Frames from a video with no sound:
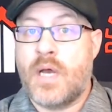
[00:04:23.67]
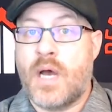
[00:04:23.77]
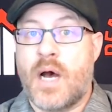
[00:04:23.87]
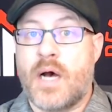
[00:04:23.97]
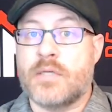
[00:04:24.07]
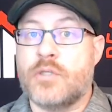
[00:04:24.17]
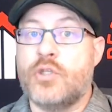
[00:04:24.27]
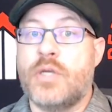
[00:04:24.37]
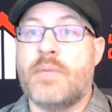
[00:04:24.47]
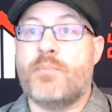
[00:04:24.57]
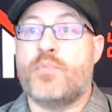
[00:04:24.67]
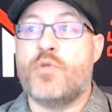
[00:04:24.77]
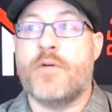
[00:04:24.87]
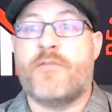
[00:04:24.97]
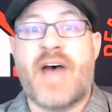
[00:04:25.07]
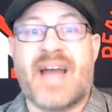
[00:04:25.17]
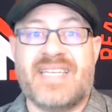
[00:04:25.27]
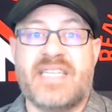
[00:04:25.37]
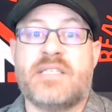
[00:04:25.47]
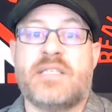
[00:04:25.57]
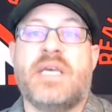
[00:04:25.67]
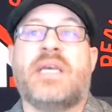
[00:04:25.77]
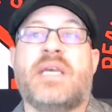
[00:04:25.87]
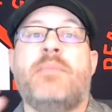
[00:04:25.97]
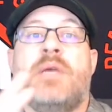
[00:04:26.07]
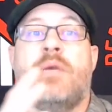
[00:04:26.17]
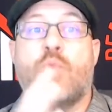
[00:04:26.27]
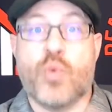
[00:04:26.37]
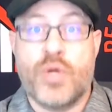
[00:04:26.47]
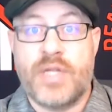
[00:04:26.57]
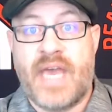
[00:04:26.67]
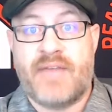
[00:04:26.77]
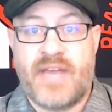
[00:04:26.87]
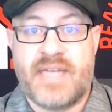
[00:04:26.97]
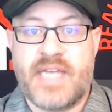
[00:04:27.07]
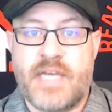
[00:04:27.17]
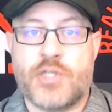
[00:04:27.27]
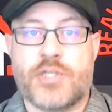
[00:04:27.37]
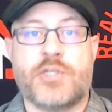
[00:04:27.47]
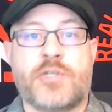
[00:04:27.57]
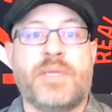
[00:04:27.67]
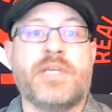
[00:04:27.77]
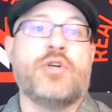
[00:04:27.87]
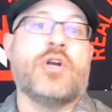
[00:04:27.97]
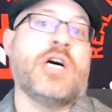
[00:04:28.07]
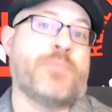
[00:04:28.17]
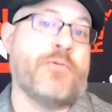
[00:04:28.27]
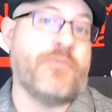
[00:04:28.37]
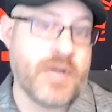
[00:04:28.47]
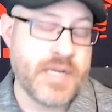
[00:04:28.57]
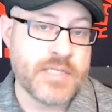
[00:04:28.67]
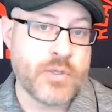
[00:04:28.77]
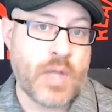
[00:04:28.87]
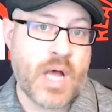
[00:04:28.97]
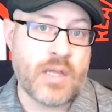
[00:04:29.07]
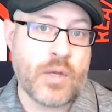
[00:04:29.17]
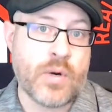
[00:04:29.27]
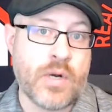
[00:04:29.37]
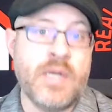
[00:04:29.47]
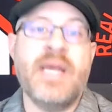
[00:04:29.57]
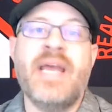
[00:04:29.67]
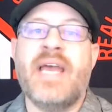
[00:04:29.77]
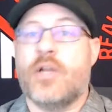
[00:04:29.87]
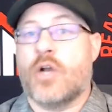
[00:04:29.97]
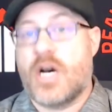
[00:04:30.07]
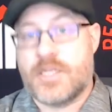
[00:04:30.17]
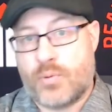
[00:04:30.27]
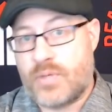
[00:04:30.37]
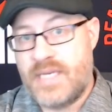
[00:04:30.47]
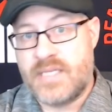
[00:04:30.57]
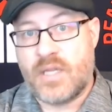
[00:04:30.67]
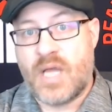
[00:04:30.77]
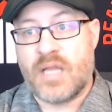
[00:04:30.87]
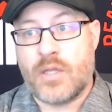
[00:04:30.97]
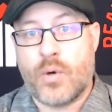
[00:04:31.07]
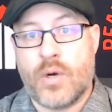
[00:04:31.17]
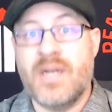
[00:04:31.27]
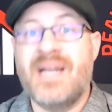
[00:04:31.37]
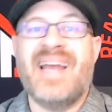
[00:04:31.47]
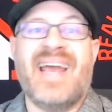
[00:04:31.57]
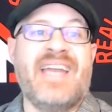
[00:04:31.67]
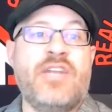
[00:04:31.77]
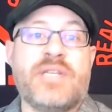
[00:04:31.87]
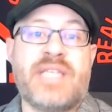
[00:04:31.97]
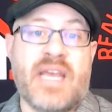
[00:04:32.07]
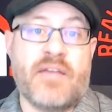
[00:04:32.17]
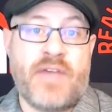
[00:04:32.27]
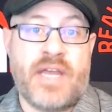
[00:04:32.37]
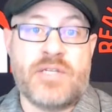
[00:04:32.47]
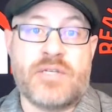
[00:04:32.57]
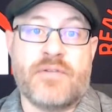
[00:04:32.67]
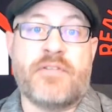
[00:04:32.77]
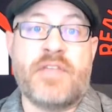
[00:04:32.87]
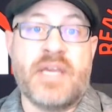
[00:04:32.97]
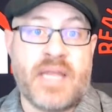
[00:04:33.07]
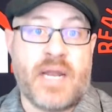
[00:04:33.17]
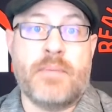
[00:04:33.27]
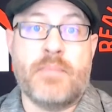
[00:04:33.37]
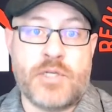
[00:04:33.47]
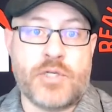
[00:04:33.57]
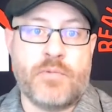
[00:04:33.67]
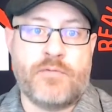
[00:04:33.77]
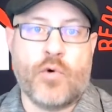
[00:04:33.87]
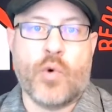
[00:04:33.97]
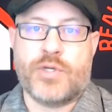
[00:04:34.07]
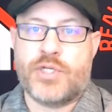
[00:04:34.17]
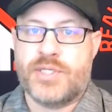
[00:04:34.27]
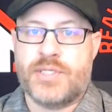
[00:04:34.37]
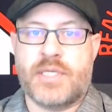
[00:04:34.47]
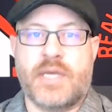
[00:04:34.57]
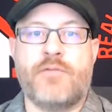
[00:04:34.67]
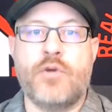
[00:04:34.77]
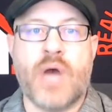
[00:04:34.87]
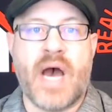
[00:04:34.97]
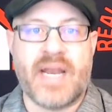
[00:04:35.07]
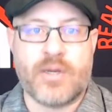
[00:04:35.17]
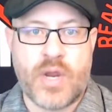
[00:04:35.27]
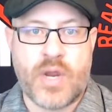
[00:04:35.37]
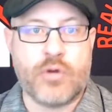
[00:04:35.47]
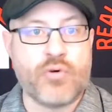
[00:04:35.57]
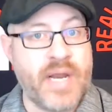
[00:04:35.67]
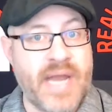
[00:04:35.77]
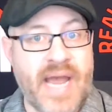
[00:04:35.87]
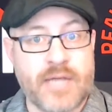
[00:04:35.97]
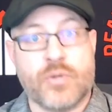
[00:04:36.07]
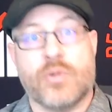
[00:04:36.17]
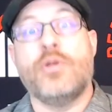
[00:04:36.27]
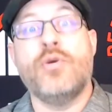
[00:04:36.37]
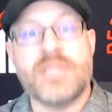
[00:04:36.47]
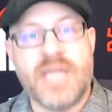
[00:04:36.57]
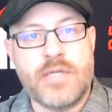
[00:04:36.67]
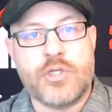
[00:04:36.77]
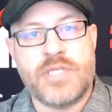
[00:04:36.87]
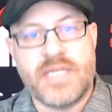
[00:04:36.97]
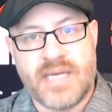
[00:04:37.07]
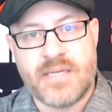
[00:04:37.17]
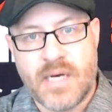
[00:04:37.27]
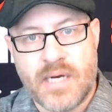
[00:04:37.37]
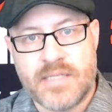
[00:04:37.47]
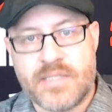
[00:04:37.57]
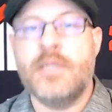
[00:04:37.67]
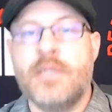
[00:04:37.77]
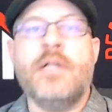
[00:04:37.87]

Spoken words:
The fact is, it can be really advantageous just because your cost per funding is a lot lower and your cost per leads a lot lower. And you can take advantage of the thing that I mentioned before, which is if you know how to create great ads or use an agency that does,